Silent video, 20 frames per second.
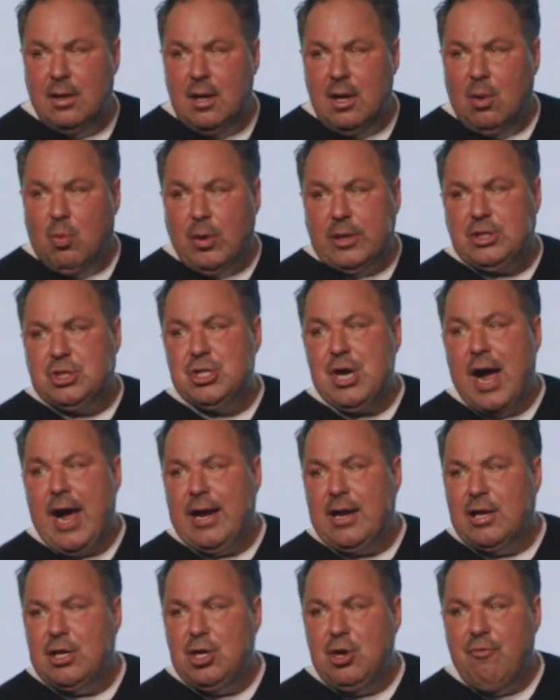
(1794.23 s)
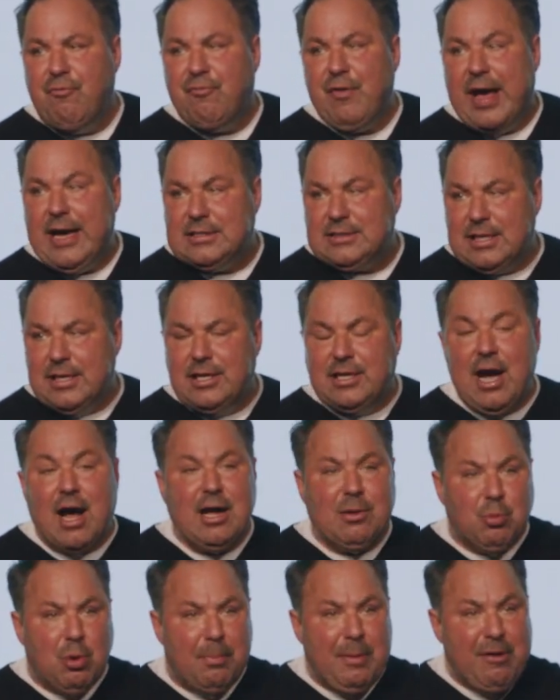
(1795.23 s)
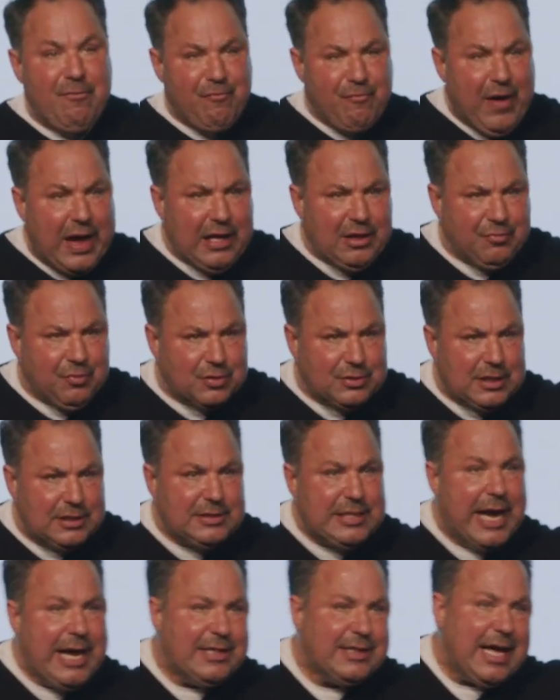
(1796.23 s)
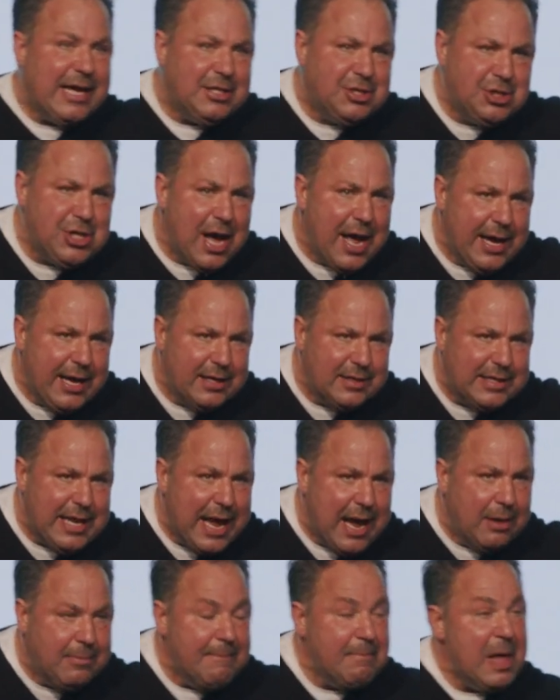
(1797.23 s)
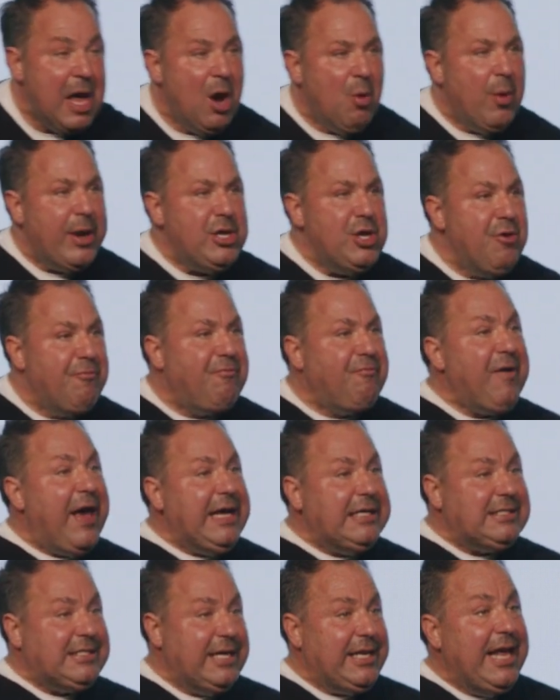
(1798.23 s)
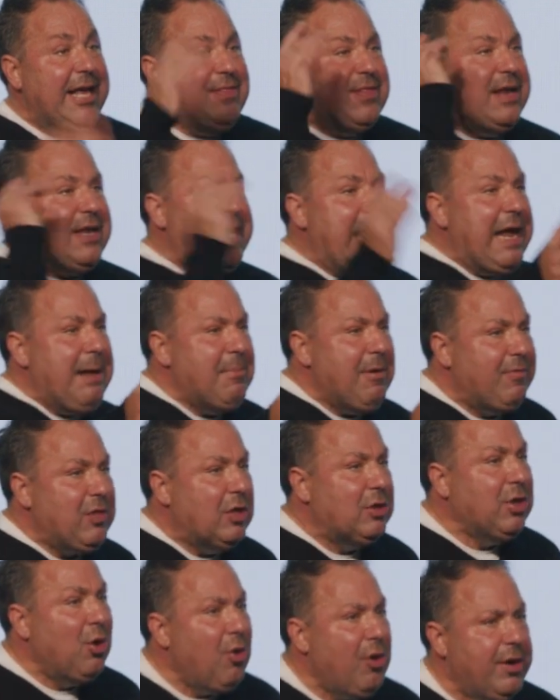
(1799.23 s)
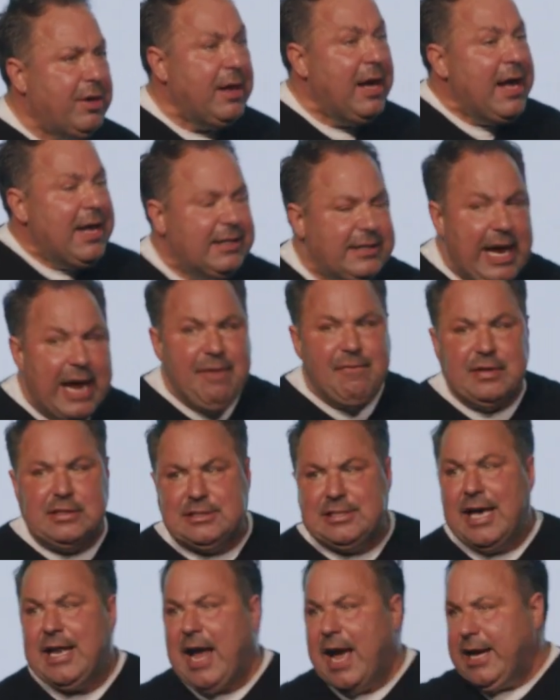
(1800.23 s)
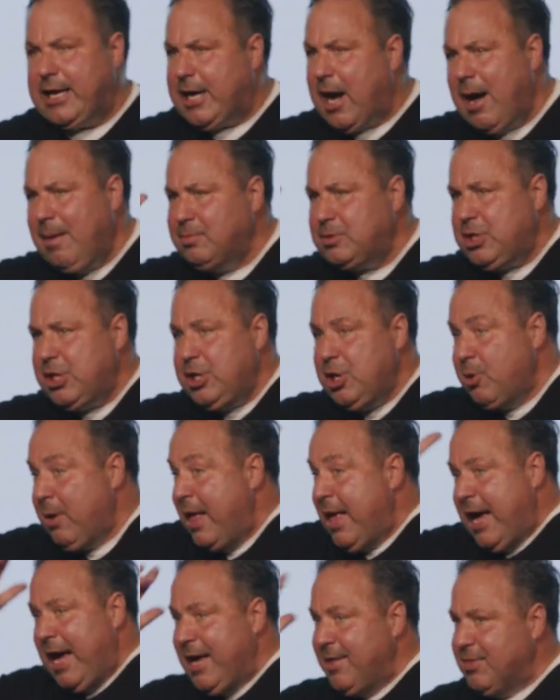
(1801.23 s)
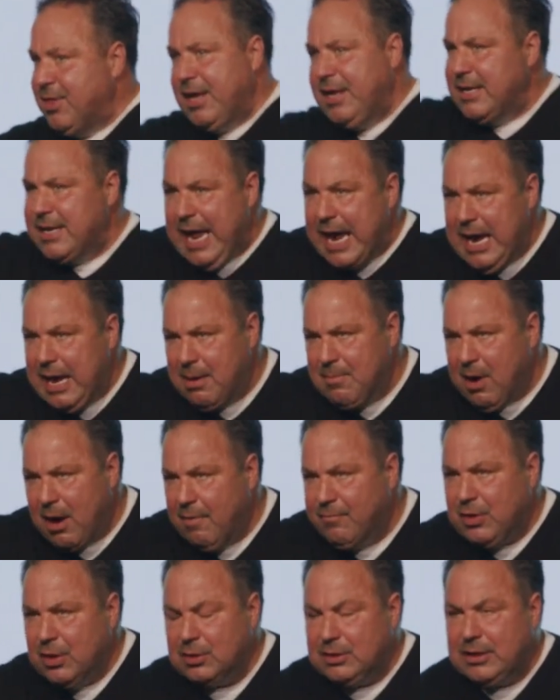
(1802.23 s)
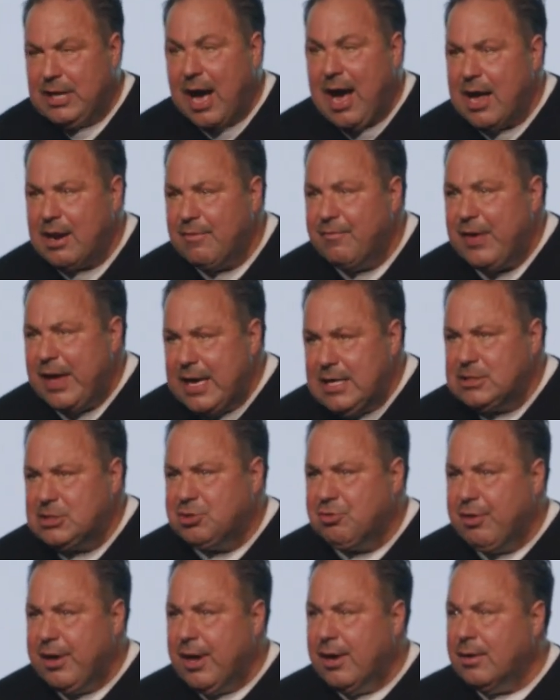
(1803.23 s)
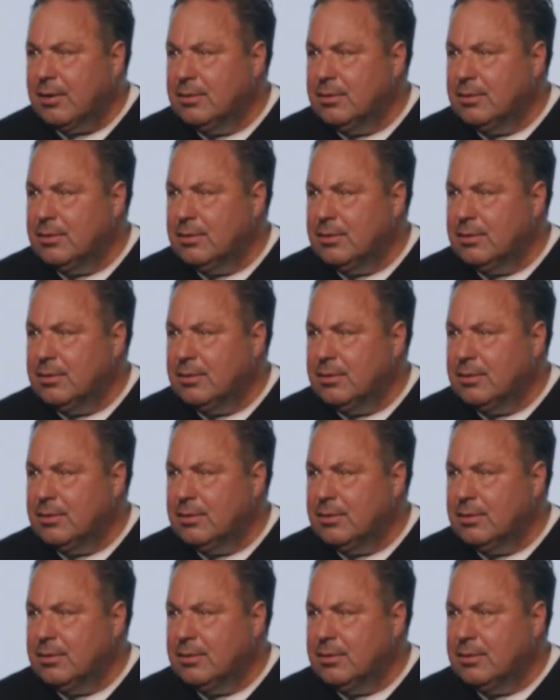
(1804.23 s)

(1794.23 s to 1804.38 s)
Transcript: What giant are you facing? God will be faithful to take that giant down when you face it in the name of the Lord. David said, I come to you in the name of the God of Israel.